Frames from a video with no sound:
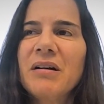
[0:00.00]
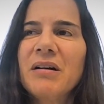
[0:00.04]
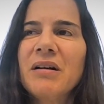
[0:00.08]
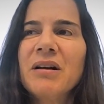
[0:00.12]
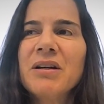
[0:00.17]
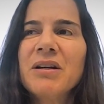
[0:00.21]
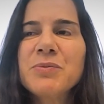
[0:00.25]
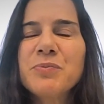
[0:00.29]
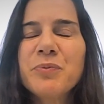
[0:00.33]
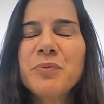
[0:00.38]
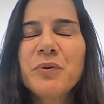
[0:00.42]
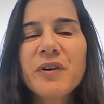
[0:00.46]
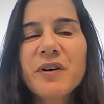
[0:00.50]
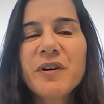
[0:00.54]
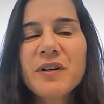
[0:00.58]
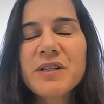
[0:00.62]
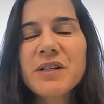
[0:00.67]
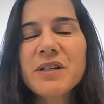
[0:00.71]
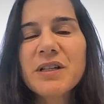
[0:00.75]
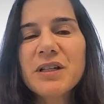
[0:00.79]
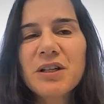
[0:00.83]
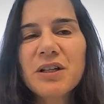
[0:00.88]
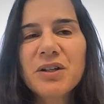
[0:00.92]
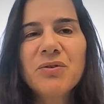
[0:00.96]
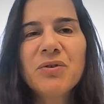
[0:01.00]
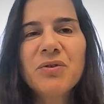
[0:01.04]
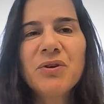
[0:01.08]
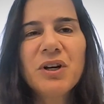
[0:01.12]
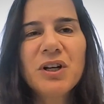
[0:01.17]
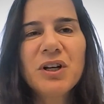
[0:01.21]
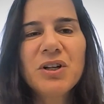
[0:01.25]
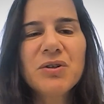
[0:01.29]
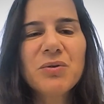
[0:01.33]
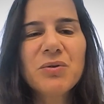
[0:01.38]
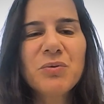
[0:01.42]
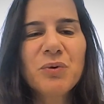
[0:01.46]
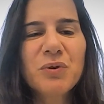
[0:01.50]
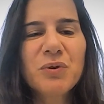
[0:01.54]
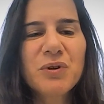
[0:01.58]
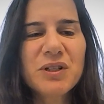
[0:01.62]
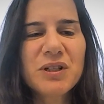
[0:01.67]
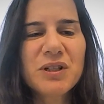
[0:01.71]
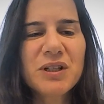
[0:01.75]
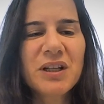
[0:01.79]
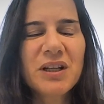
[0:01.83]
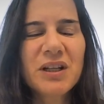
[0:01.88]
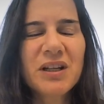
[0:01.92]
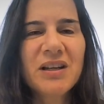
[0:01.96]
experience in education
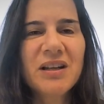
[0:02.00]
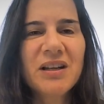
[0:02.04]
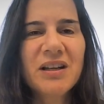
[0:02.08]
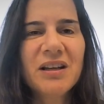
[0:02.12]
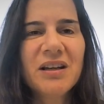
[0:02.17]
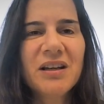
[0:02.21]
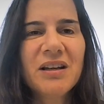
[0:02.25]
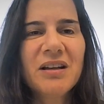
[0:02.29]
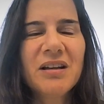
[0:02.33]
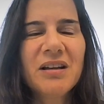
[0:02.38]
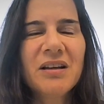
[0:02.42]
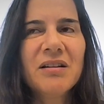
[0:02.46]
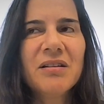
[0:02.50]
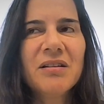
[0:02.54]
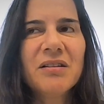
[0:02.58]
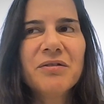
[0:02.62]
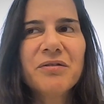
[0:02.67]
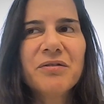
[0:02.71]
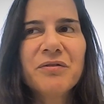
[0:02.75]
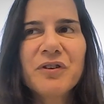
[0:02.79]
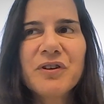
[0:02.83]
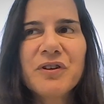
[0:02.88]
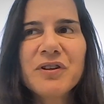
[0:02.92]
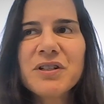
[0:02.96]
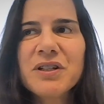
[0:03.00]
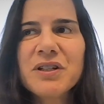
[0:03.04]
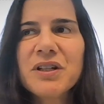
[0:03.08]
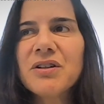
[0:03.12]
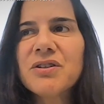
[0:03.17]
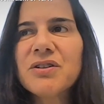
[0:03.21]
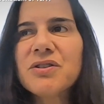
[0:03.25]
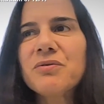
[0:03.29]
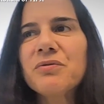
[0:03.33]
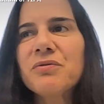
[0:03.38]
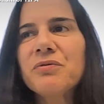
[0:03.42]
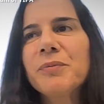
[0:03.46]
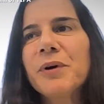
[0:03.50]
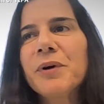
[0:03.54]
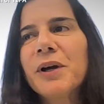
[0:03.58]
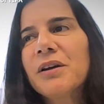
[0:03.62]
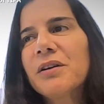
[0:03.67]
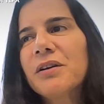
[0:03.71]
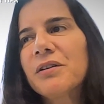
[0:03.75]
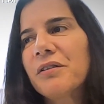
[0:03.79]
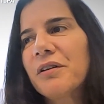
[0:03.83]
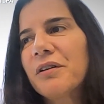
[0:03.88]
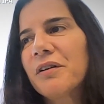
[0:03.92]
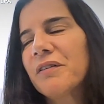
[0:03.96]
was in the first years of my
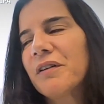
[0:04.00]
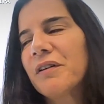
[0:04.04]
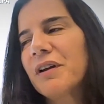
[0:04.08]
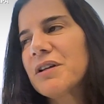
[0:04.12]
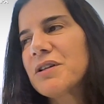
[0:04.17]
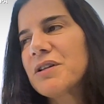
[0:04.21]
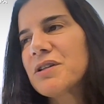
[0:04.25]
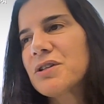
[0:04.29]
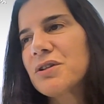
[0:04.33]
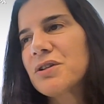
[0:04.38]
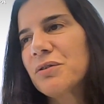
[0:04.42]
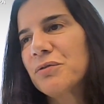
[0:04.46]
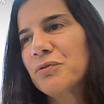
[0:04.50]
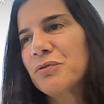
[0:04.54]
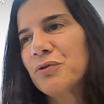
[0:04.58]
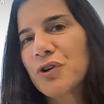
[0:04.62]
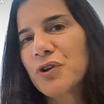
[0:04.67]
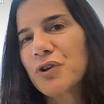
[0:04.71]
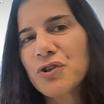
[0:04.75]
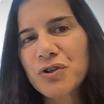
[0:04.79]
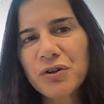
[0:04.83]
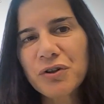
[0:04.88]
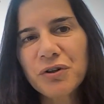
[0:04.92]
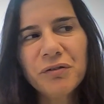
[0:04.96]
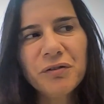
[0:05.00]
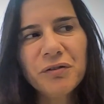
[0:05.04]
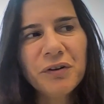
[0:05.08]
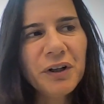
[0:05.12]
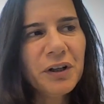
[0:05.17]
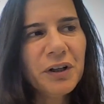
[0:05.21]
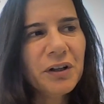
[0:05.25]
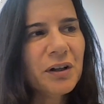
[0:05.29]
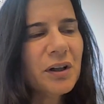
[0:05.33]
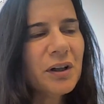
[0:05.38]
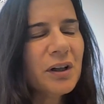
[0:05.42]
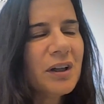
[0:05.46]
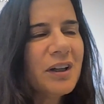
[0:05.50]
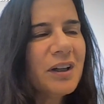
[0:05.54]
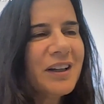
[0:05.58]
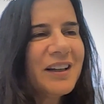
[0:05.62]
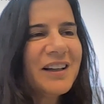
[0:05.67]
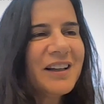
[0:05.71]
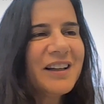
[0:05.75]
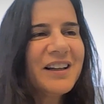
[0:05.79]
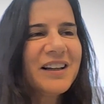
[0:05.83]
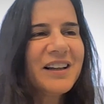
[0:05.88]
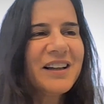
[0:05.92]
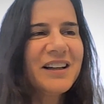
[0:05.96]
career in software engineering.
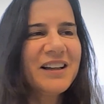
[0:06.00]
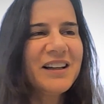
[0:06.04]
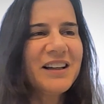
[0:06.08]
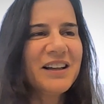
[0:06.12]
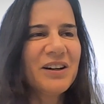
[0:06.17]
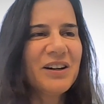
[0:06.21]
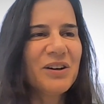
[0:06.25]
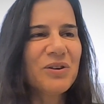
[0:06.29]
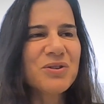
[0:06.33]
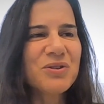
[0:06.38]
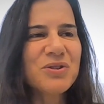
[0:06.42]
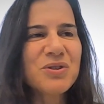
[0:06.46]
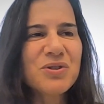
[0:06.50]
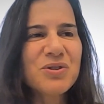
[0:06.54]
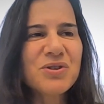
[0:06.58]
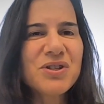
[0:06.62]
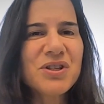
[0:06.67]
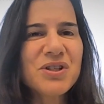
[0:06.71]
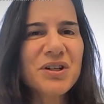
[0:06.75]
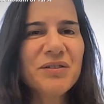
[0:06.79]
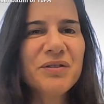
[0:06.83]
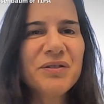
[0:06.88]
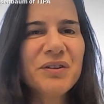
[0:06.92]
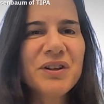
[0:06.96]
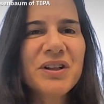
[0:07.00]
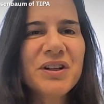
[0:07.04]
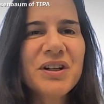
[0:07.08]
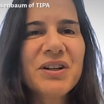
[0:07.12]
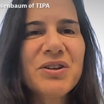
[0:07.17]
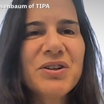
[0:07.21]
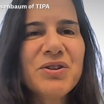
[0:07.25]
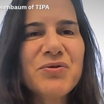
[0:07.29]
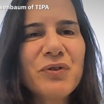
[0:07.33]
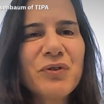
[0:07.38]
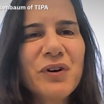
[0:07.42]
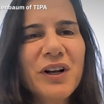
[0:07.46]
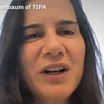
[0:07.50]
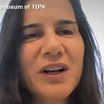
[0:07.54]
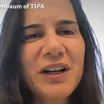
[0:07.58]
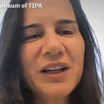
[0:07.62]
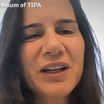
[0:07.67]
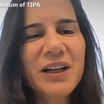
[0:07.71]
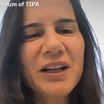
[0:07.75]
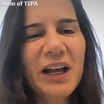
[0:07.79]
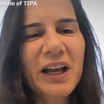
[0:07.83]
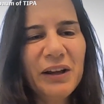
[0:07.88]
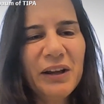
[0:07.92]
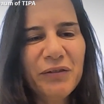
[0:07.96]
I also served in the Israeli
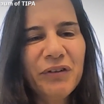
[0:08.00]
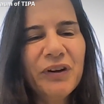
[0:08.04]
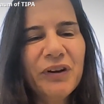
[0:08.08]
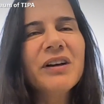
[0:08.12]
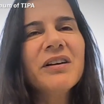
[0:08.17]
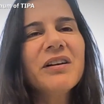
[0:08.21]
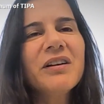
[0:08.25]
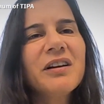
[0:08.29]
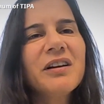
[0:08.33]
Navy.